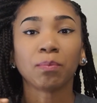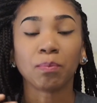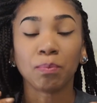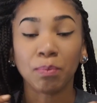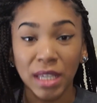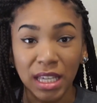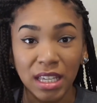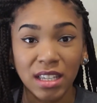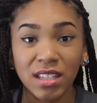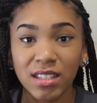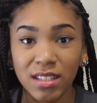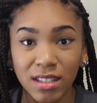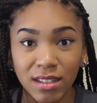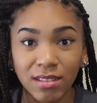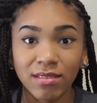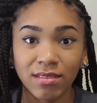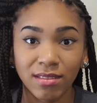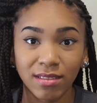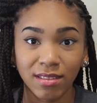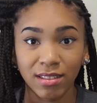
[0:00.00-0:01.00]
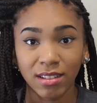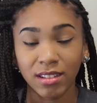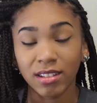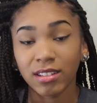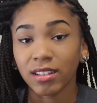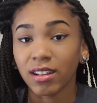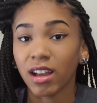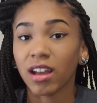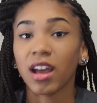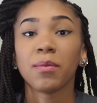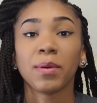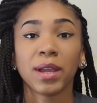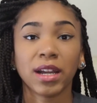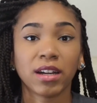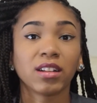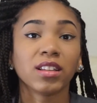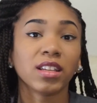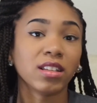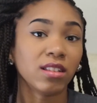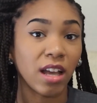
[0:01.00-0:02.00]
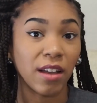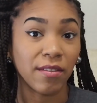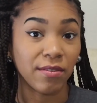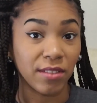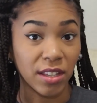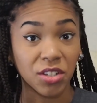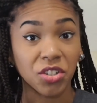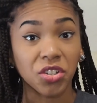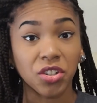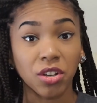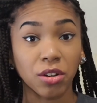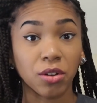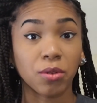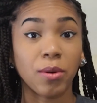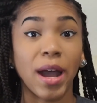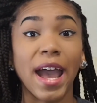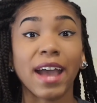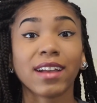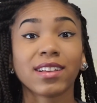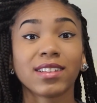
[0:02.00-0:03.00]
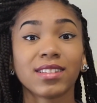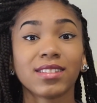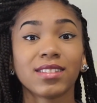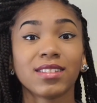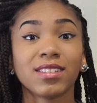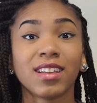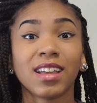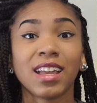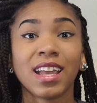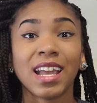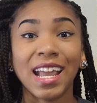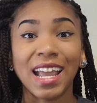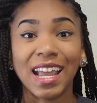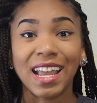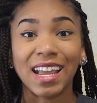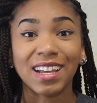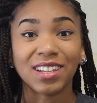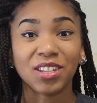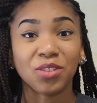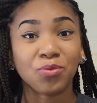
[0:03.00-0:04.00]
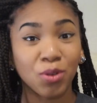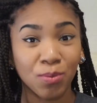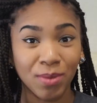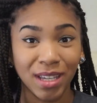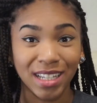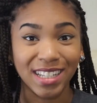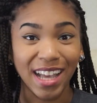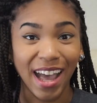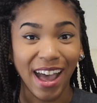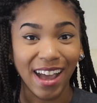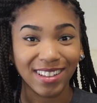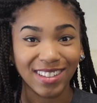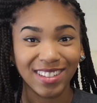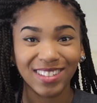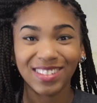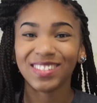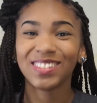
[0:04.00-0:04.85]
bees apparently love this sugar wax and you will be attacked.